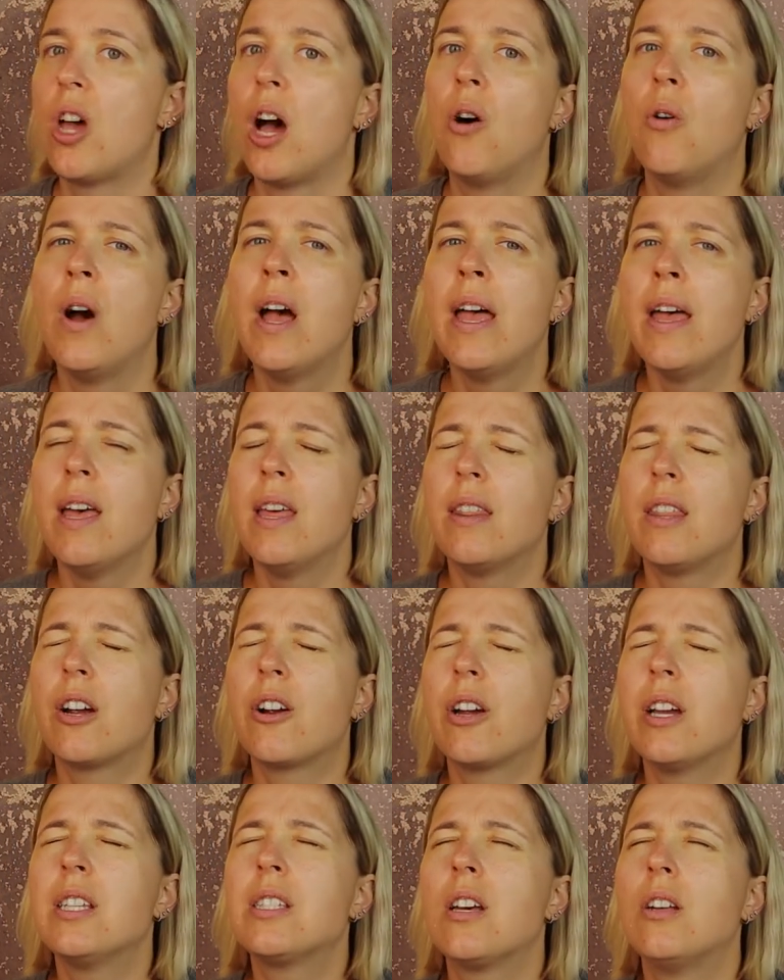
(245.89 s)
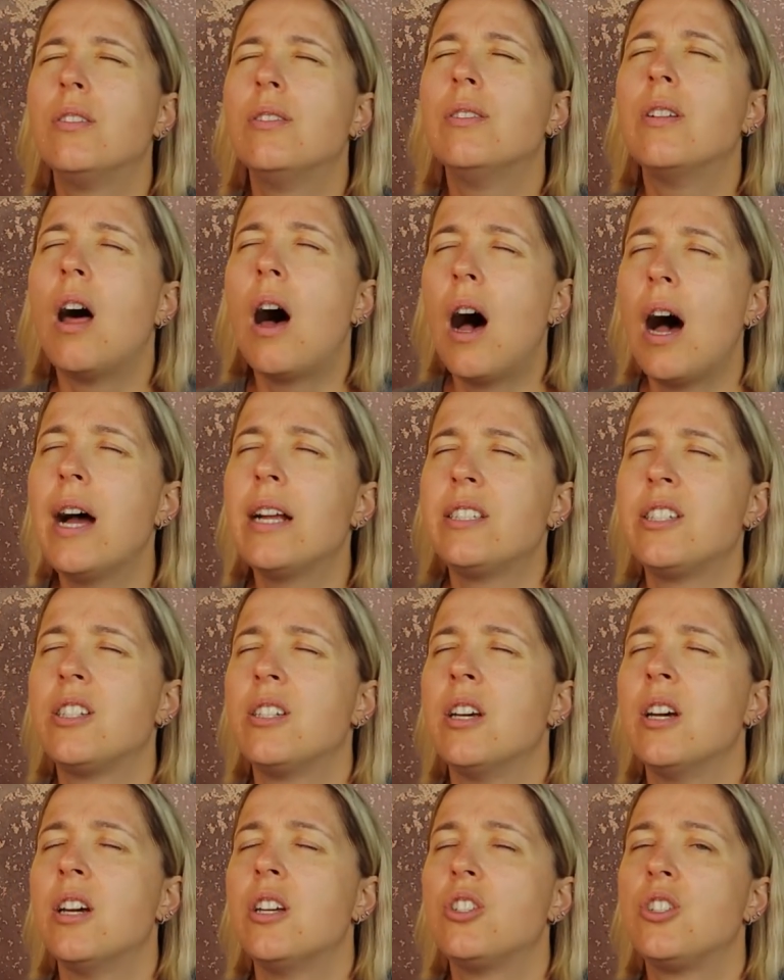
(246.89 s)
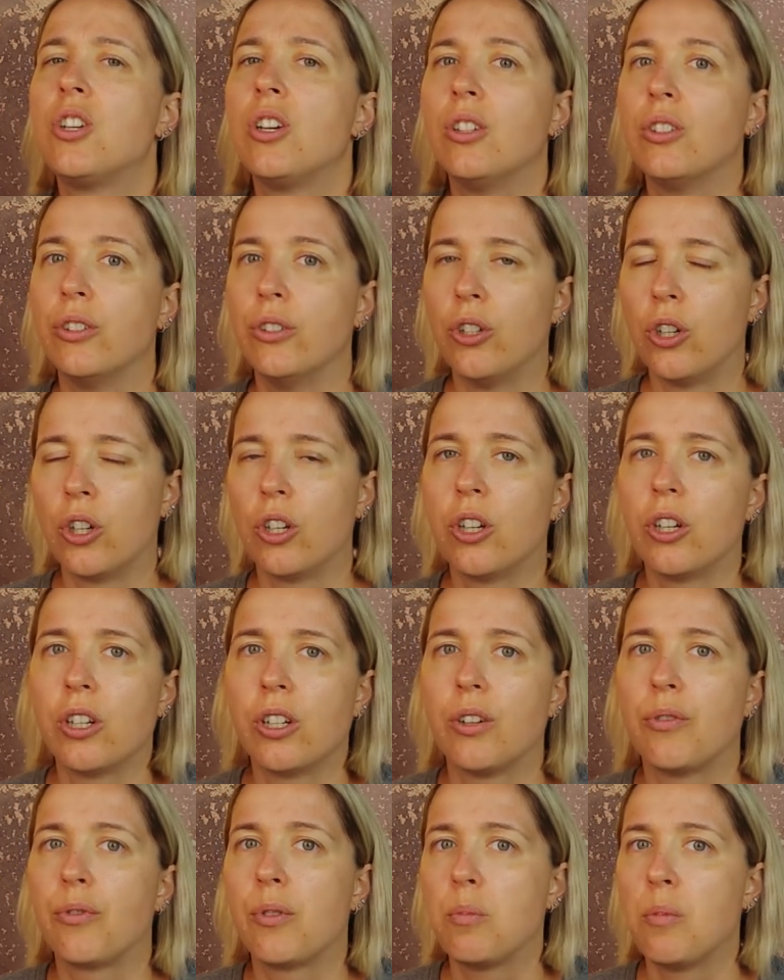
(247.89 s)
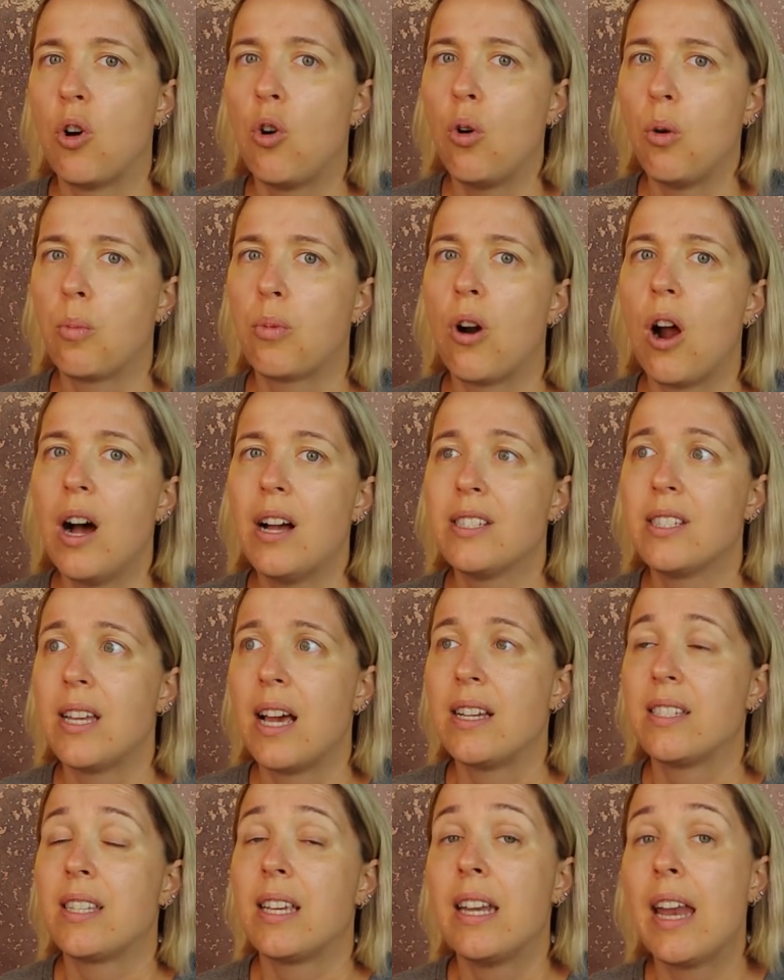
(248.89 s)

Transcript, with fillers: So there is a lot to learn from the whole process.